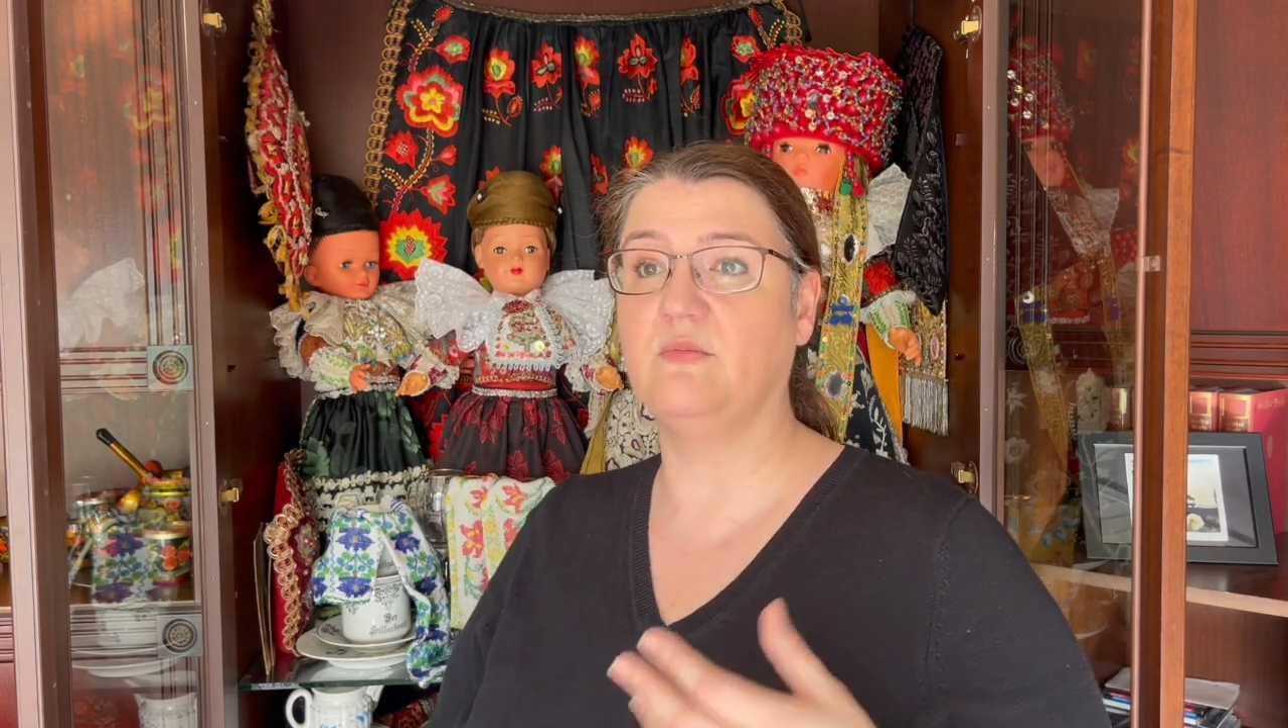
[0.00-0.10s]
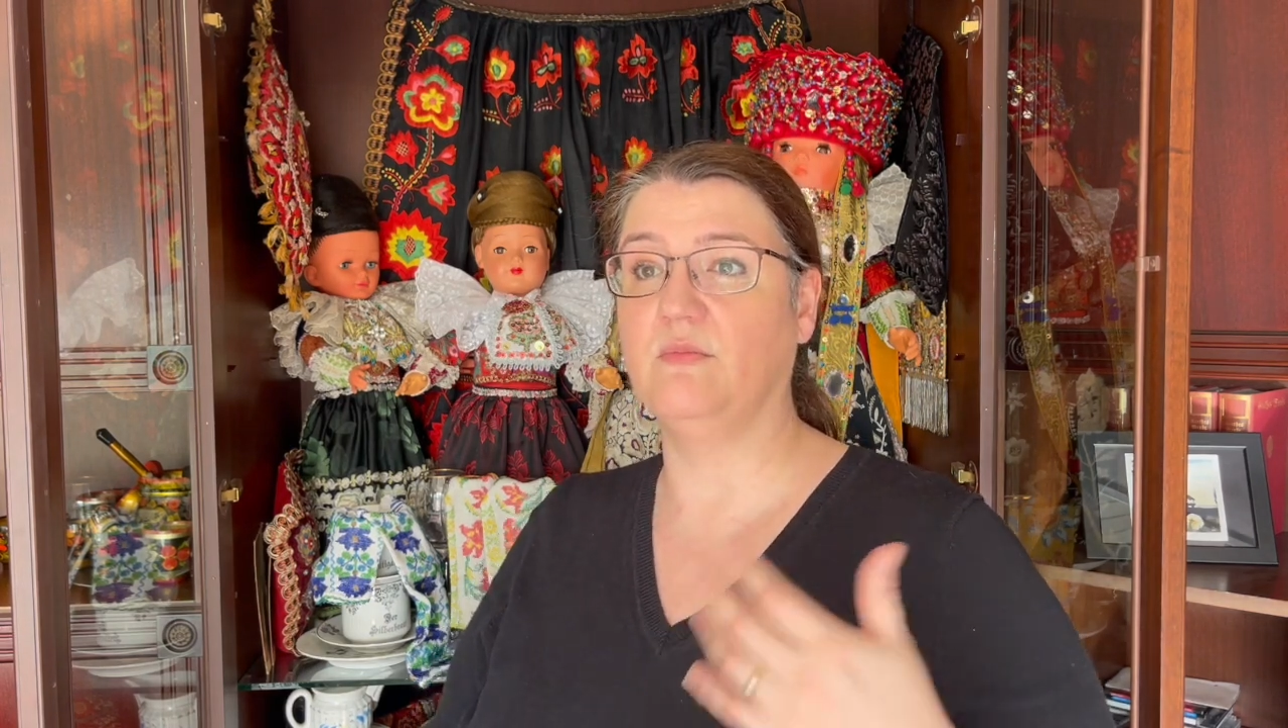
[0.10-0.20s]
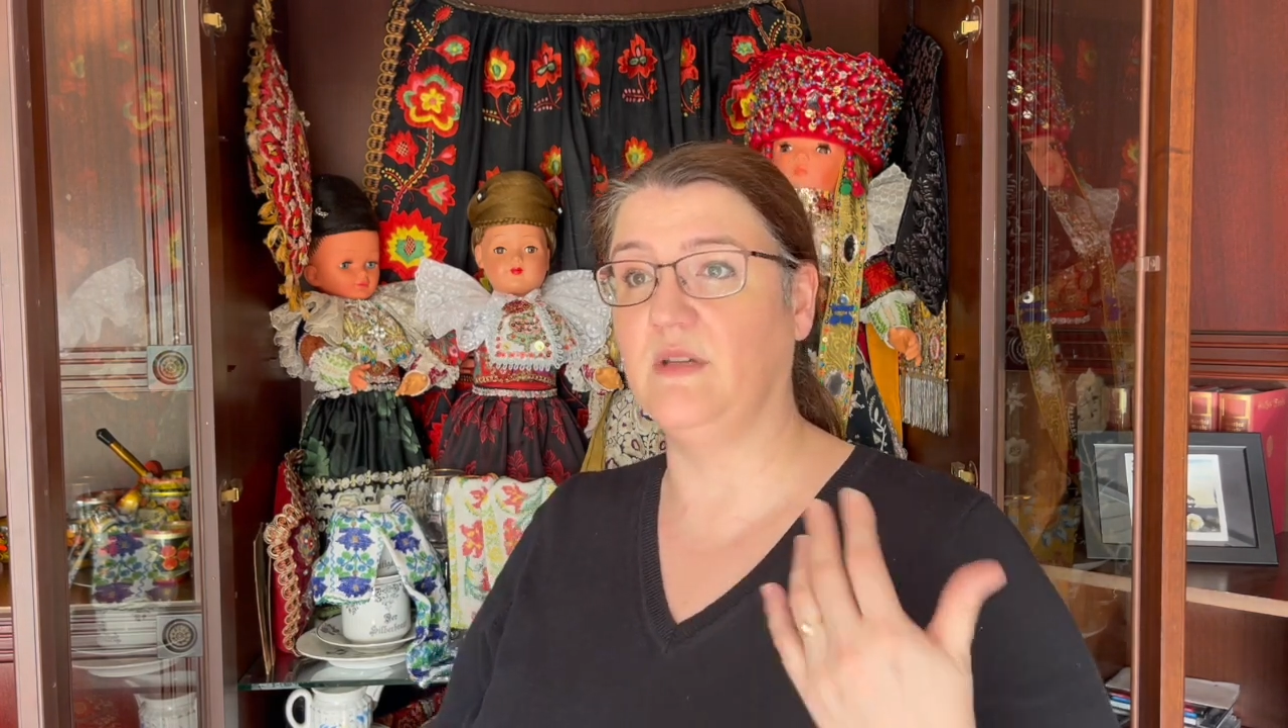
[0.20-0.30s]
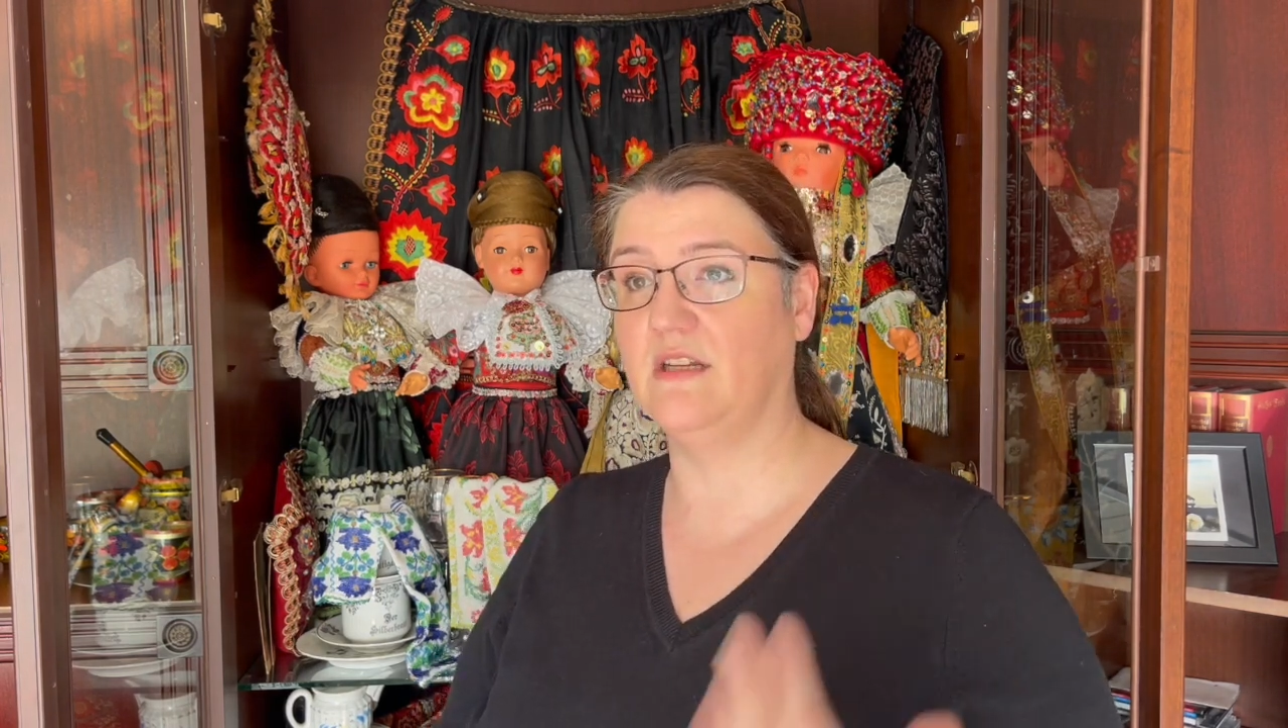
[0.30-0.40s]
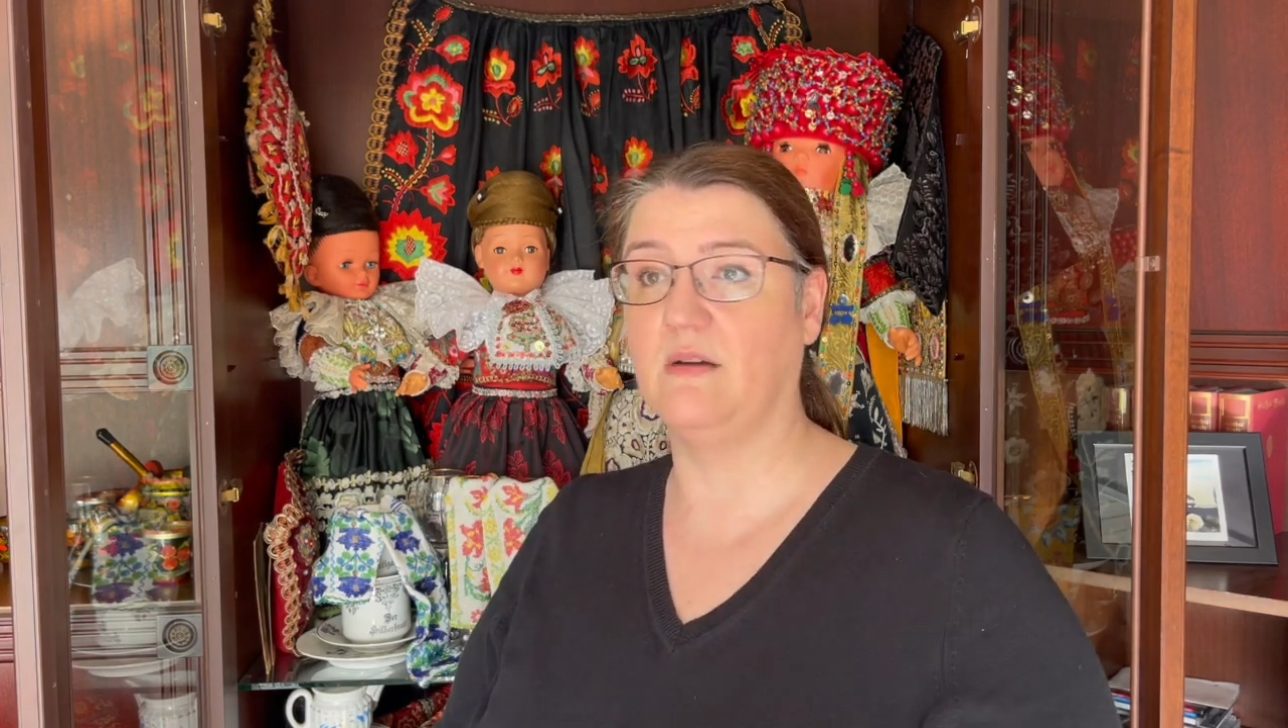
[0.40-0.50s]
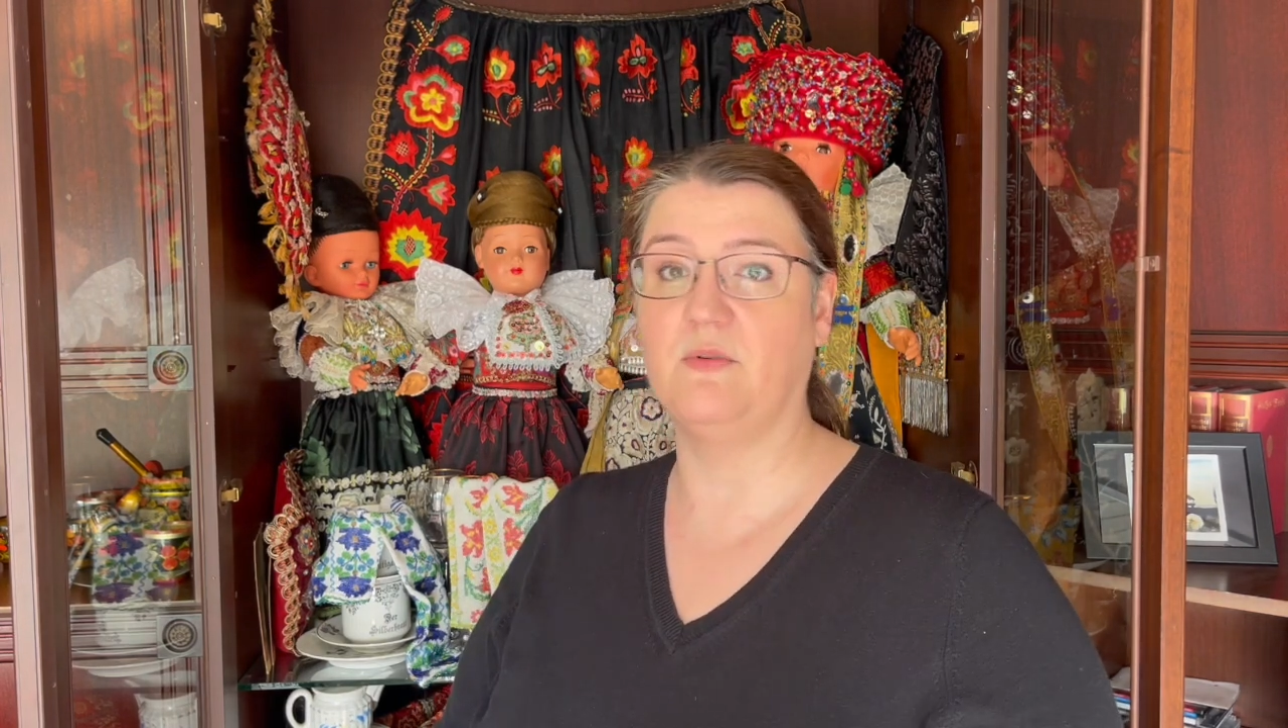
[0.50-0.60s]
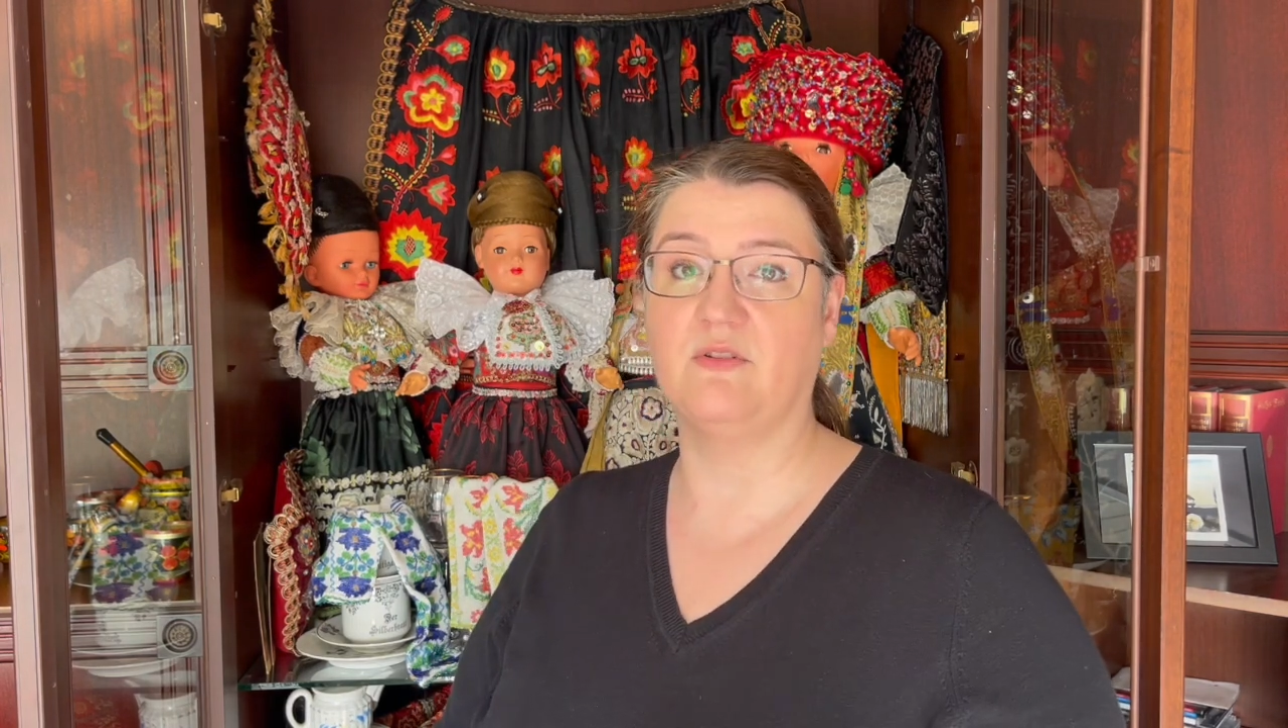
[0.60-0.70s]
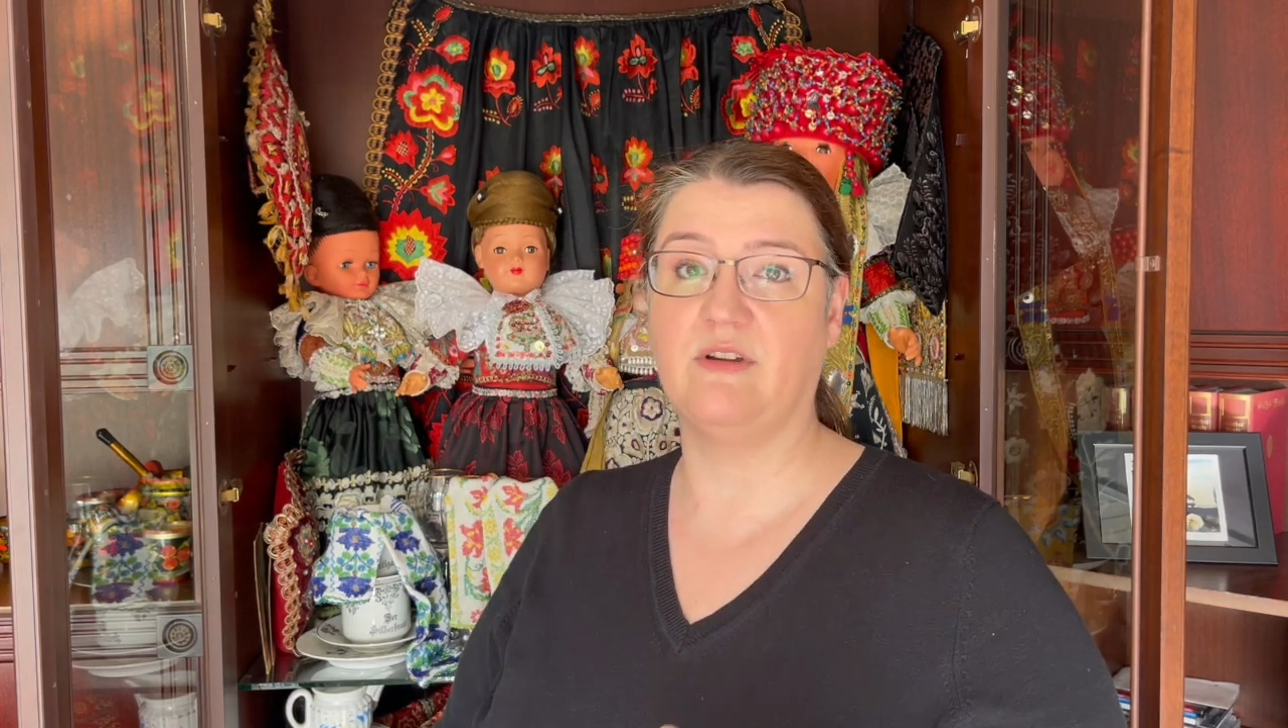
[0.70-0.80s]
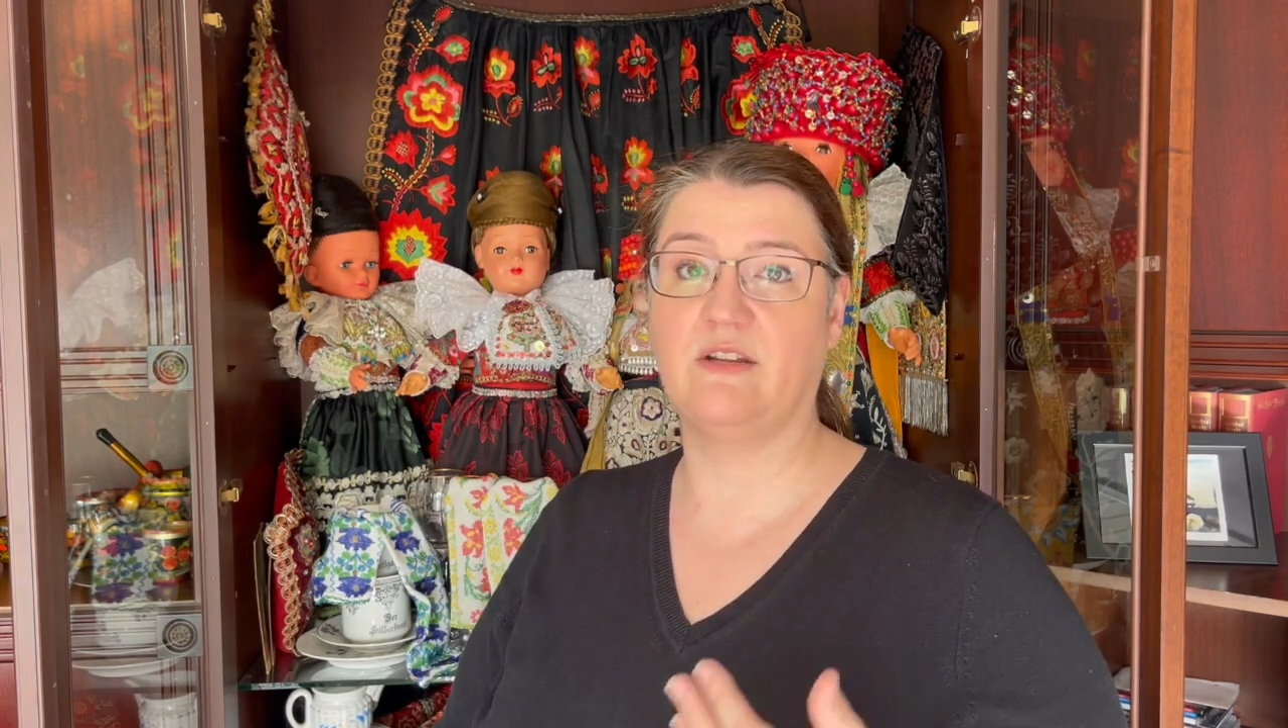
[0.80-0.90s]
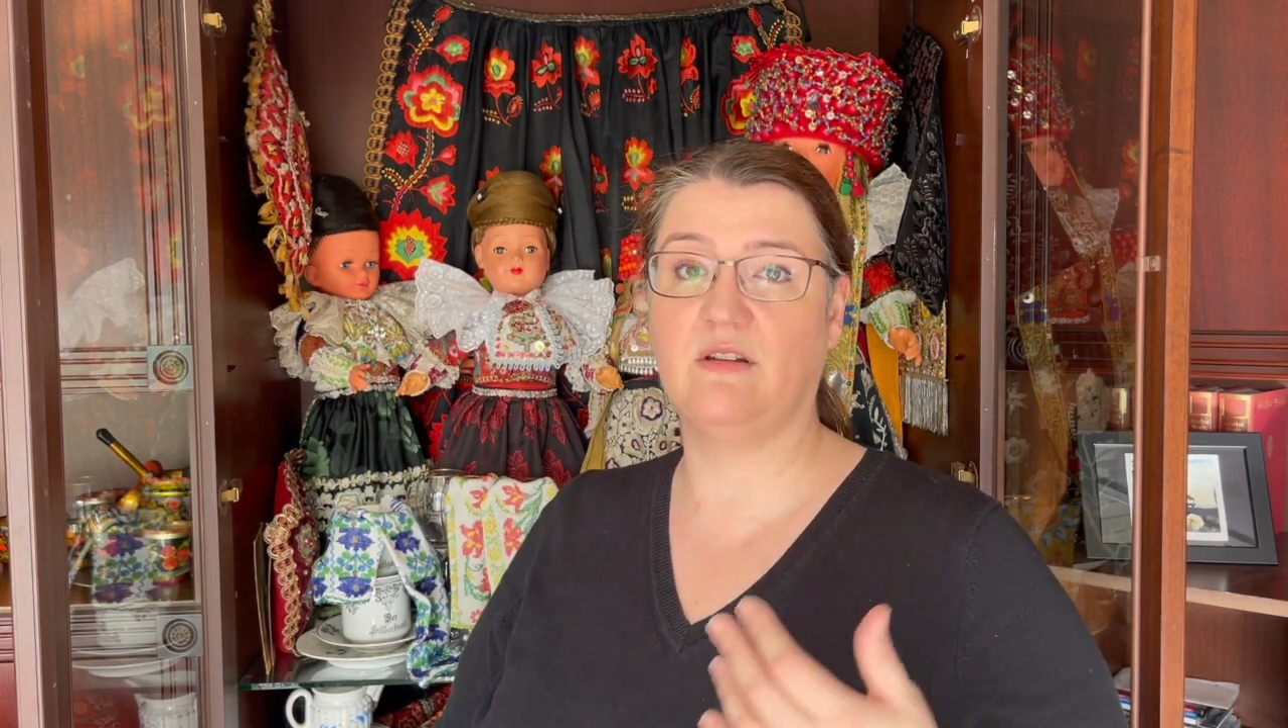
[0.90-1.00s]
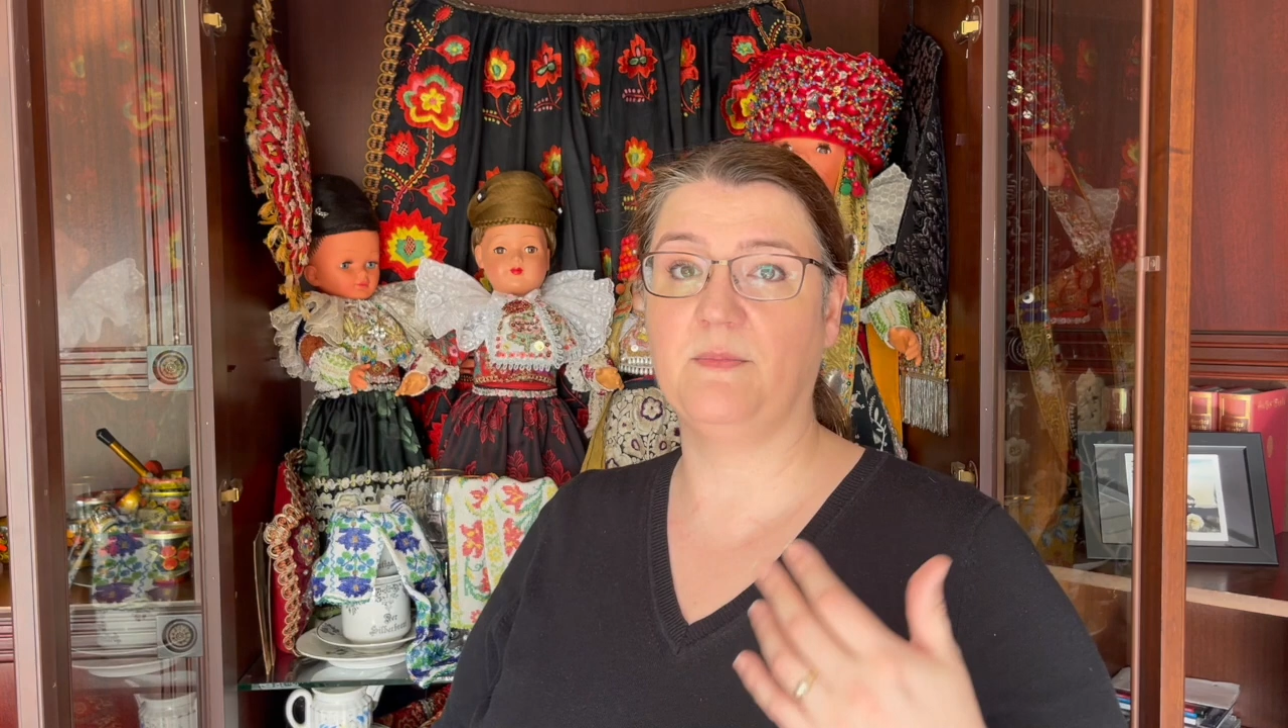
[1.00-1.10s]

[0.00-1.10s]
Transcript: meet up on a regular